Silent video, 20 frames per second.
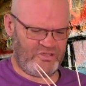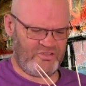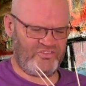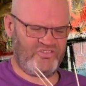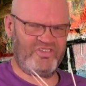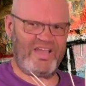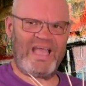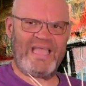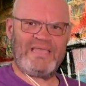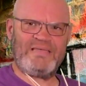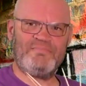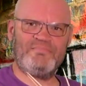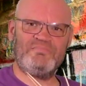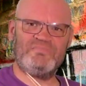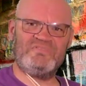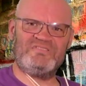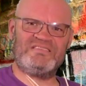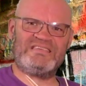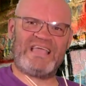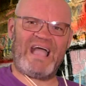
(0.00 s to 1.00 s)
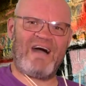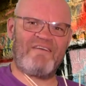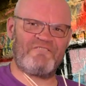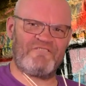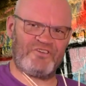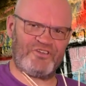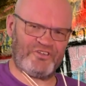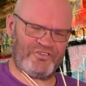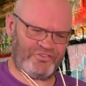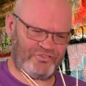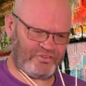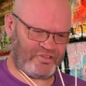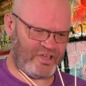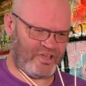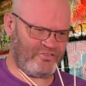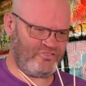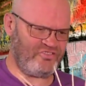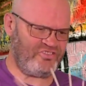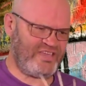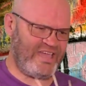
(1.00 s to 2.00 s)
James Gathers,
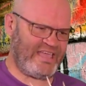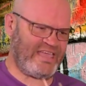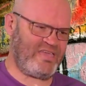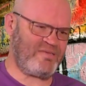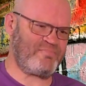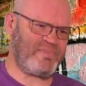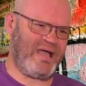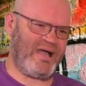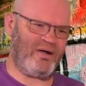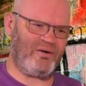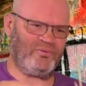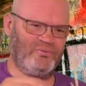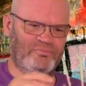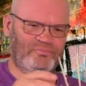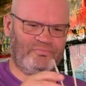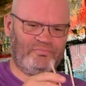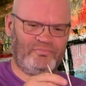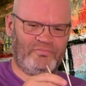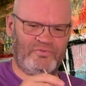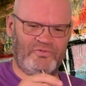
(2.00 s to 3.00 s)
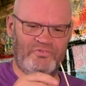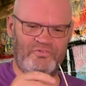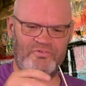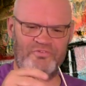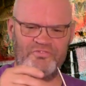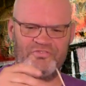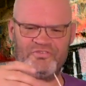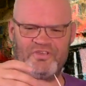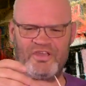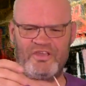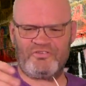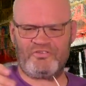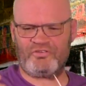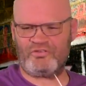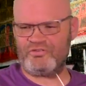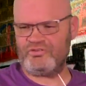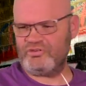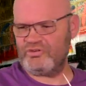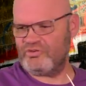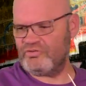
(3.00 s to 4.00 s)
go check him out. Do a search
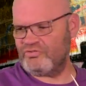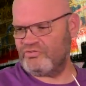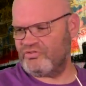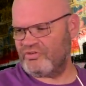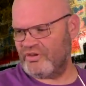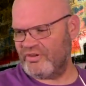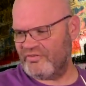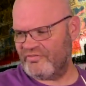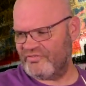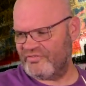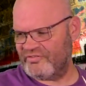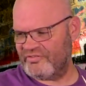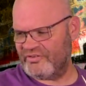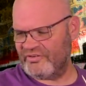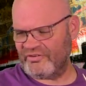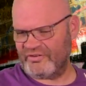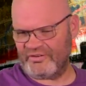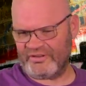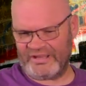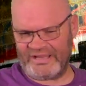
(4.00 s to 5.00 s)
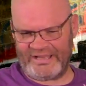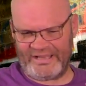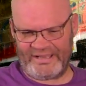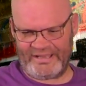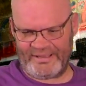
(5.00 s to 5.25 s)
on YouTube for